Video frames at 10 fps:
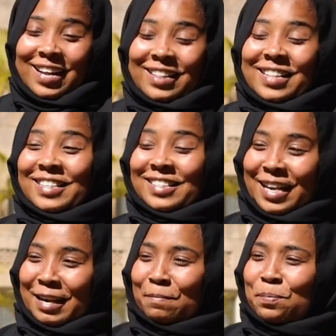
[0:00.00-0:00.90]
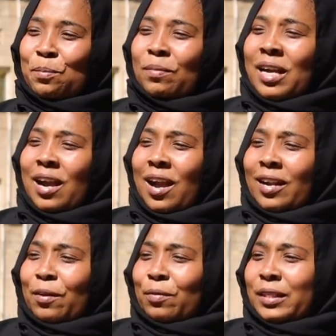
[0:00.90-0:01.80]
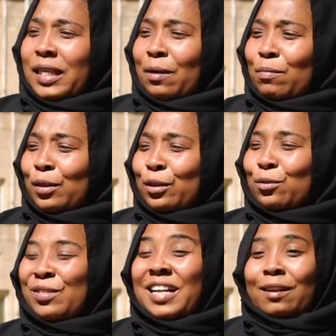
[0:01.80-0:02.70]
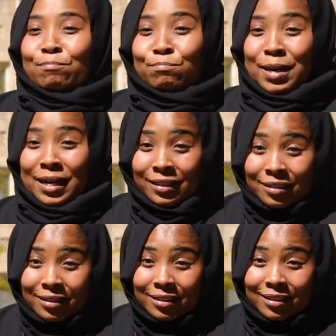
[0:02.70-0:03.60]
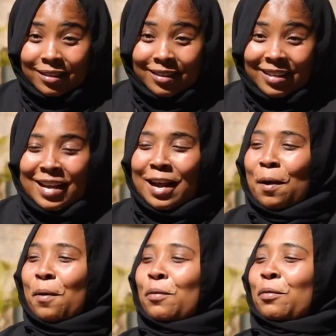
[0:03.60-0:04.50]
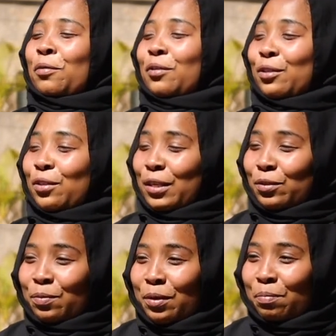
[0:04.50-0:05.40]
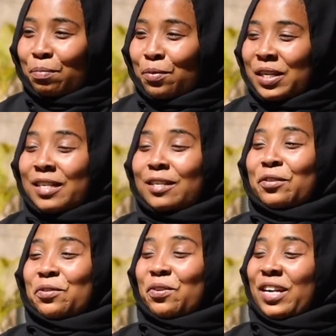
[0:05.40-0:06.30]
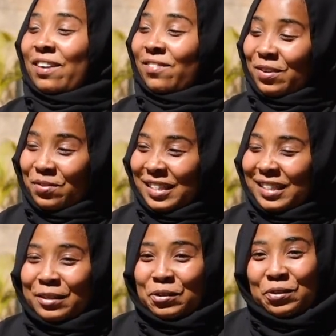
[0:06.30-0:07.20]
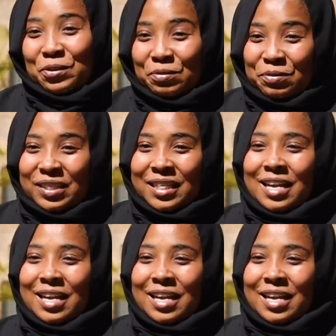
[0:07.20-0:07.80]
at that time, and I was able to sunbask, go to the swimming pool, do whatever I wanted to do.